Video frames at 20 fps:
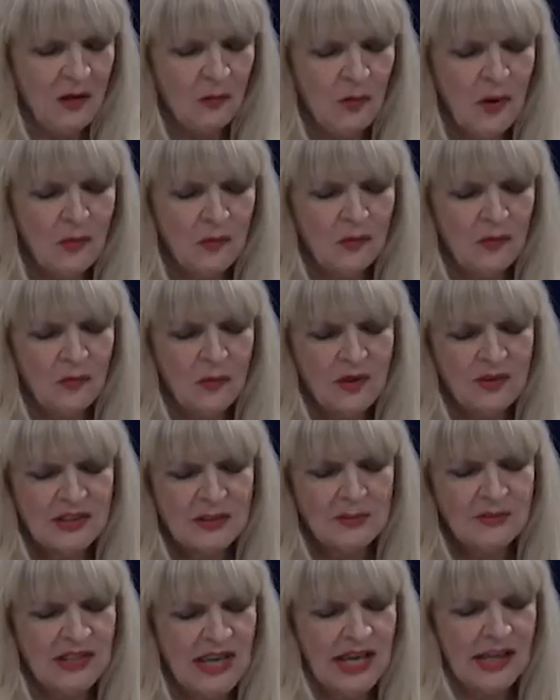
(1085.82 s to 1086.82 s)
what are
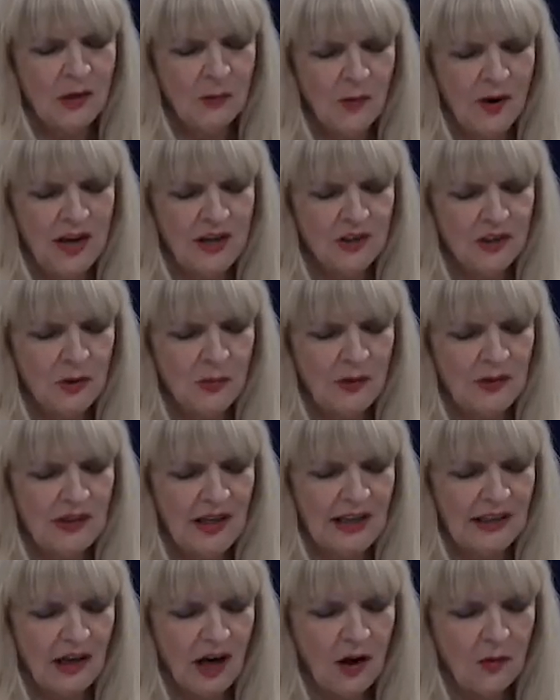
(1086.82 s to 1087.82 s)
some takeaways you would
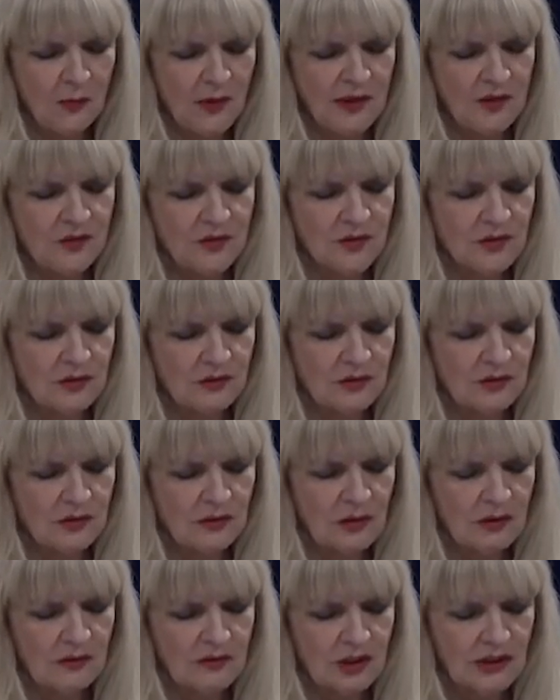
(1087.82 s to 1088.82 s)
like our readers
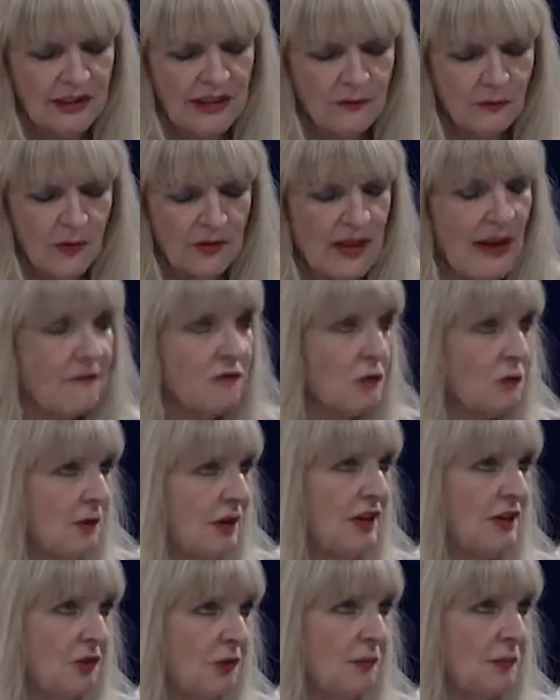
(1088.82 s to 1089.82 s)
to leave with after
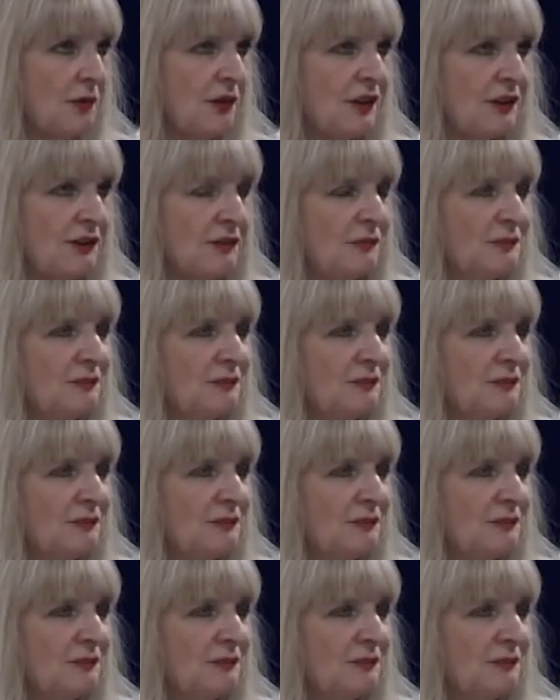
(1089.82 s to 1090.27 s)
reading your book?